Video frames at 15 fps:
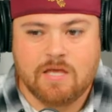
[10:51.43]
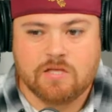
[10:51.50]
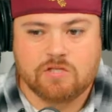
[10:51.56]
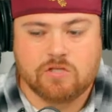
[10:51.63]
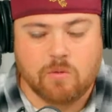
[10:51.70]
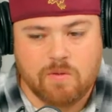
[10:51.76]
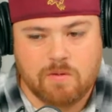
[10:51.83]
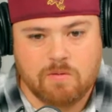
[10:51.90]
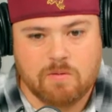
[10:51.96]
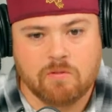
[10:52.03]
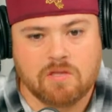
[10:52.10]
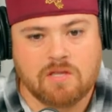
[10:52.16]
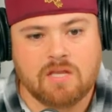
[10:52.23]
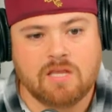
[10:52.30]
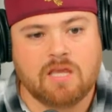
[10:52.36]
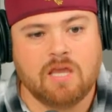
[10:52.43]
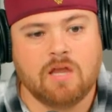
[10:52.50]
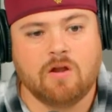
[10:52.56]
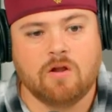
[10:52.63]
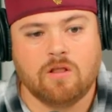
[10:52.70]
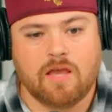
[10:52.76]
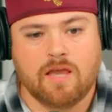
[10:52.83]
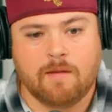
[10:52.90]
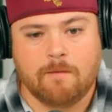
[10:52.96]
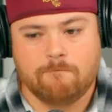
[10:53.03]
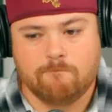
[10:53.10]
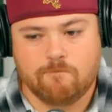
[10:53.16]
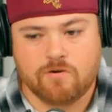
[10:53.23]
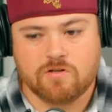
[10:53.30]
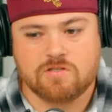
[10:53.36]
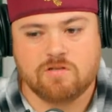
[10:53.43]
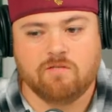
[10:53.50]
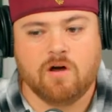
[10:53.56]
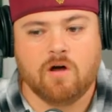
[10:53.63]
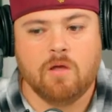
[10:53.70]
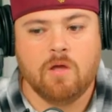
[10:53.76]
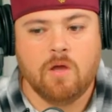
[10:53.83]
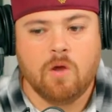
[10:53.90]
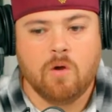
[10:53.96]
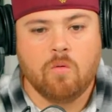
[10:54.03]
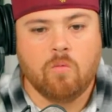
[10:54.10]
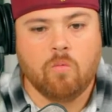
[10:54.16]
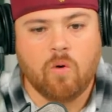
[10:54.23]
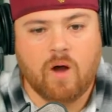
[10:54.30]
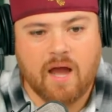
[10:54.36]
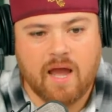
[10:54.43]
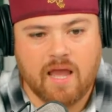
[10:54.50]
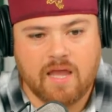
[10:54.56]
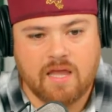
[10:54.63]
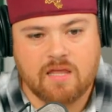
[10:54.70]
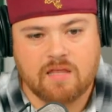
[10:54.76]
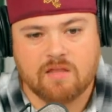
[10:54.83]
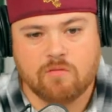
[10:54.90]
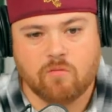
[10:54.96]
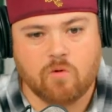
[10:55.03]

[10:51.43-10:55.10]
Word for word: so many people need to hear like first of all why the,